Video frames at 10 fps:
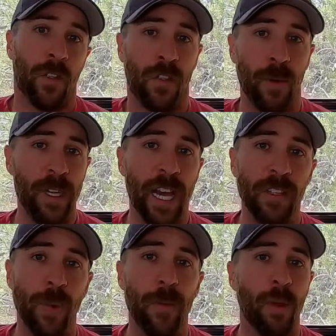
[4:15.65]
So some of you
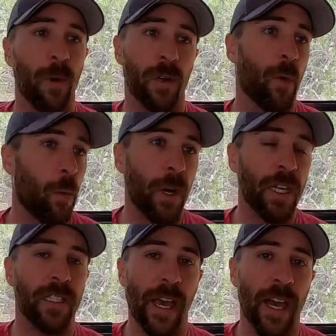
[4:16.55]
guys might be wondering, well,
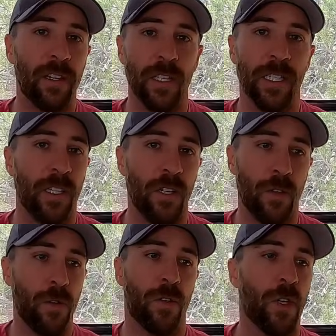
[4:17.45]
what exactly did
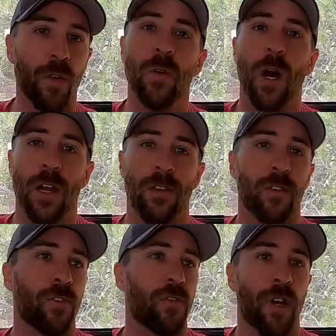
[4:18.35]
you do on
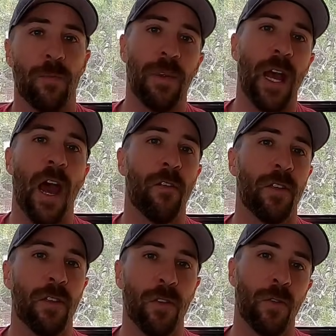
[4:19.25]
your trip and how
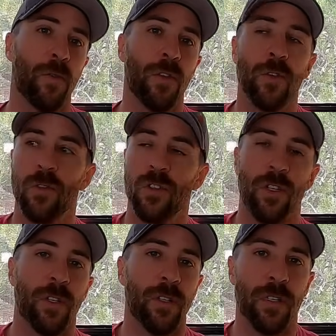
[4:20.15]
do you
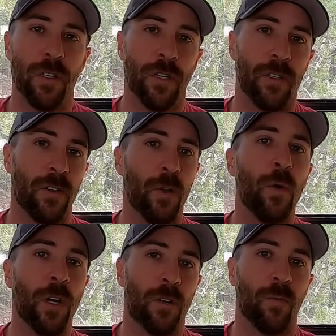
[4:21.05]
use your, your
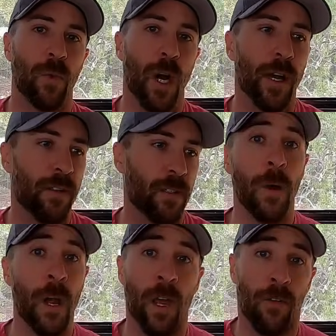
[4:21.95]
200
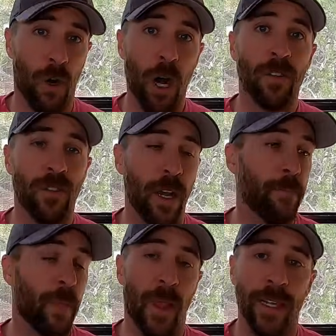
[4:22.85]
watts? For our
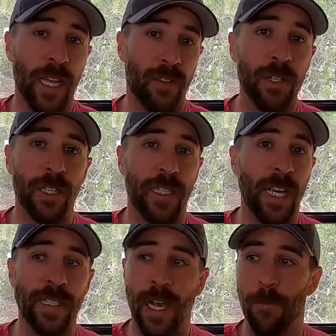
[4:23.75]
trip, again, during the
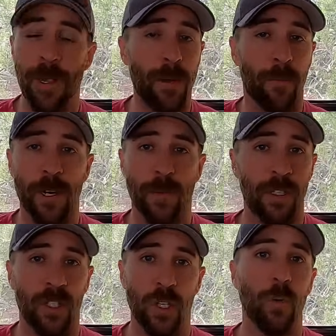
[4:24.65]
daytime, we can pretty
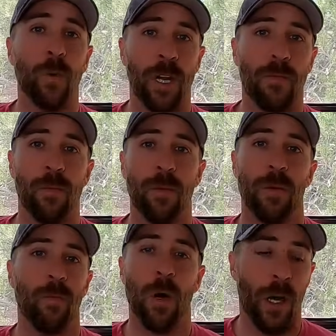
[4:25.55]
much do whatever
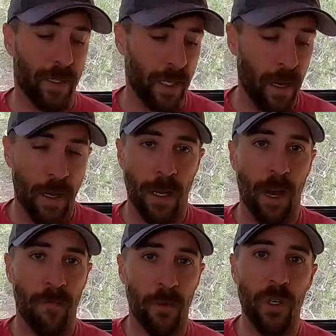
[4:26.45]
we want.
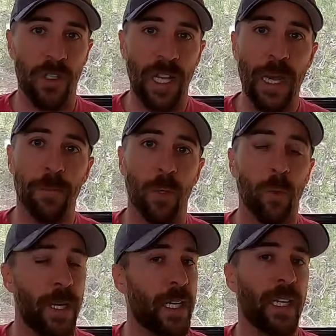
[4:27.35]
Uh, for
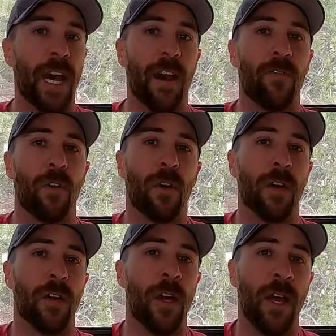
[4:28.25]
example, we could have
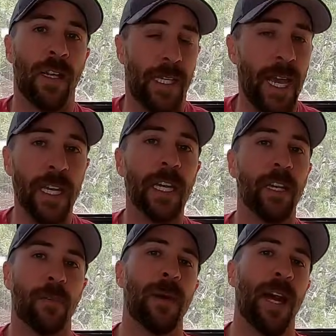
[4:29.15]
our tank
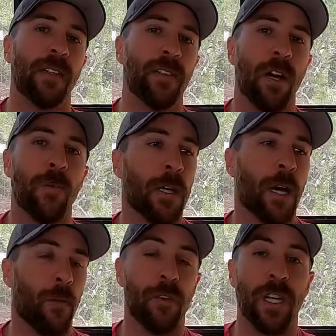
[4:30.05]
heater pads on.
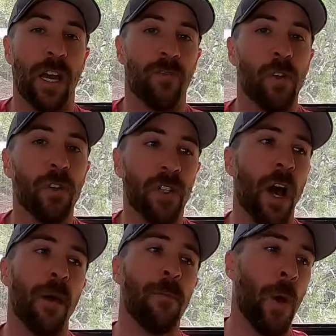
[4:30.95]
Uh, we could have those
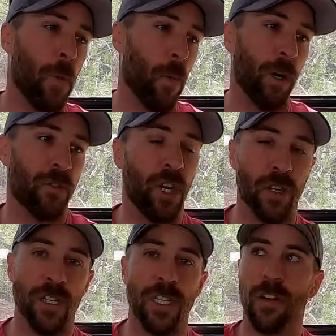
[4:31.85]
on while
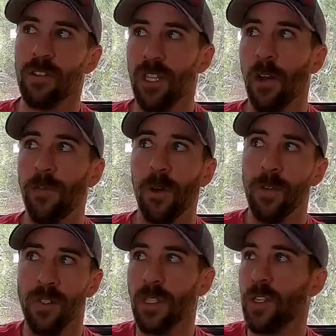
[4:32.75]
charging our cell
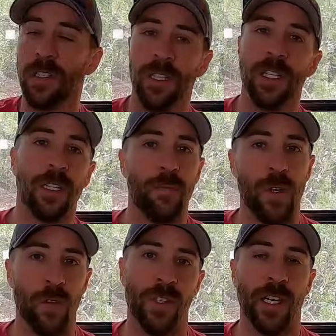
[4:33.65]
phones and listening to
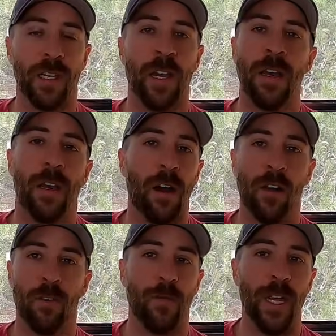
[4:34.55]
music
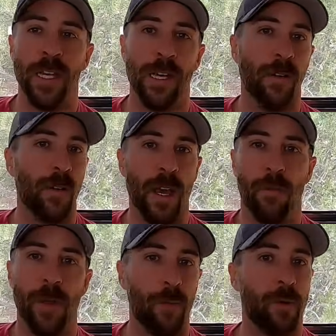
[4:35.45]
on a radio
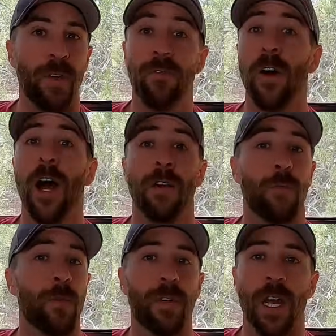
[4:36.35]
and we would be fine.
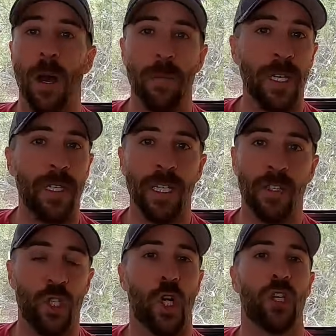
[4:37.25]
We would not be
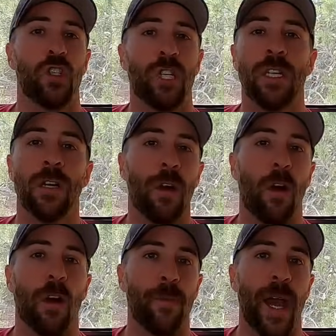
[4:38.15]
discharging
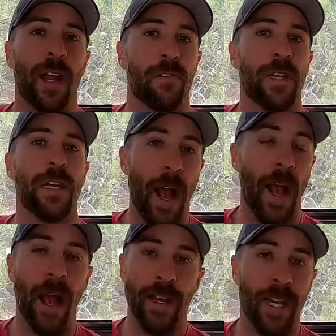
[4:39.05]
our battery
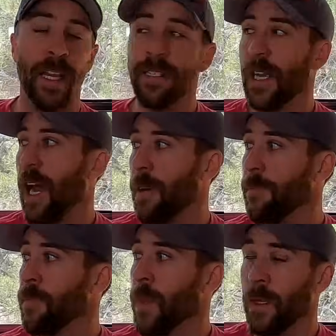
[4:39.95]
at
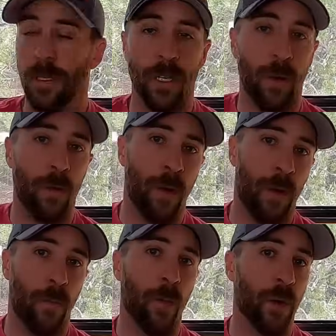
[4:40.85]
nighttime. You know,
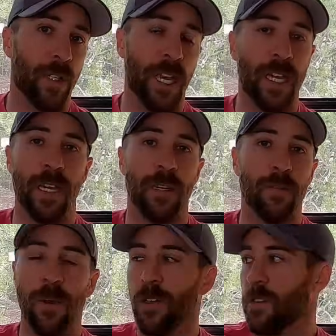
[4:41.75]
we're
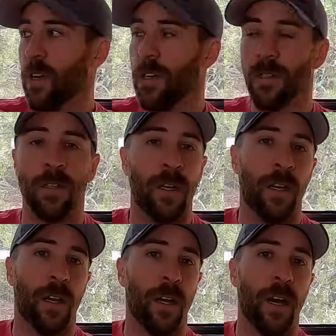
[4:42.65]
taking our son
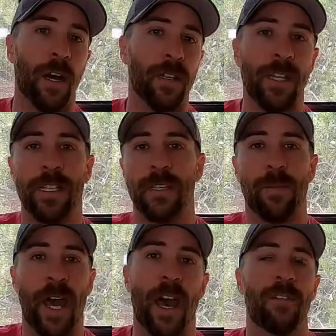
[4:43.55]
uh, takes
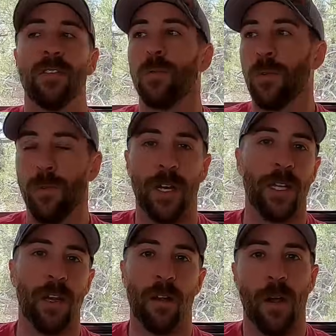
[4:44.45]
a bath, so we're
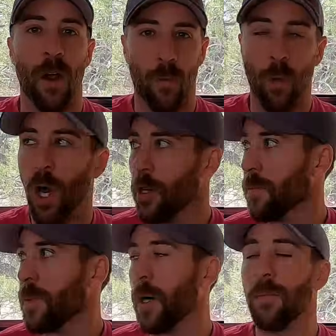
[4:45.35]
running our, our
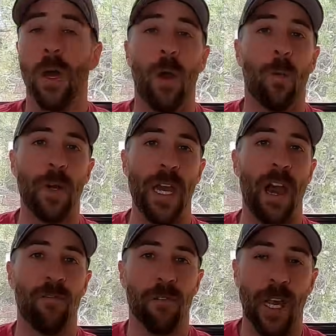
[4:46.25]
water pump. We
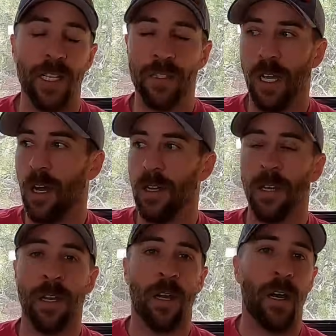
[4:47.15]
have lights
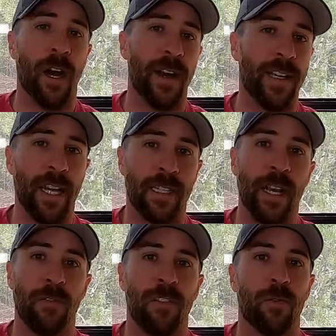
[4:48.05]
on. Uh, it got
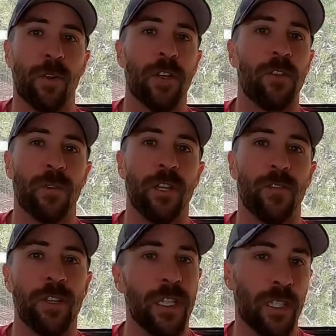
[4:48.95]
down to 23
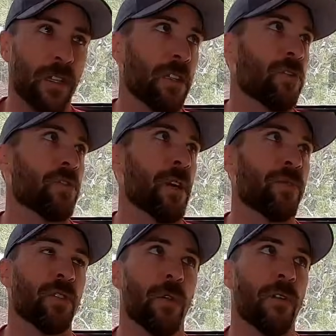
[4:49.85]
degrees on this
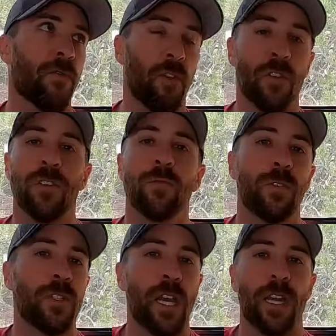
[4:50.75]
trip, so our
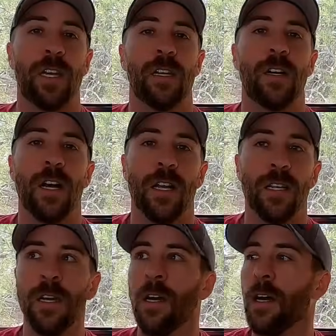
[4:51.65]
furnace was kicking
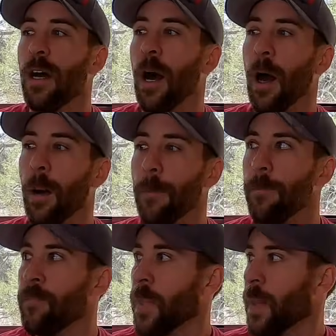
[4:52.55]
on.
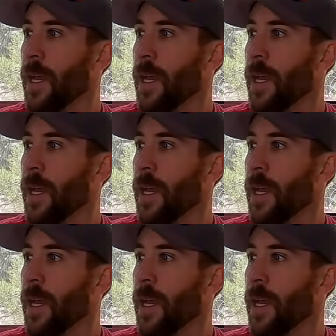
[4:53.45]
Um,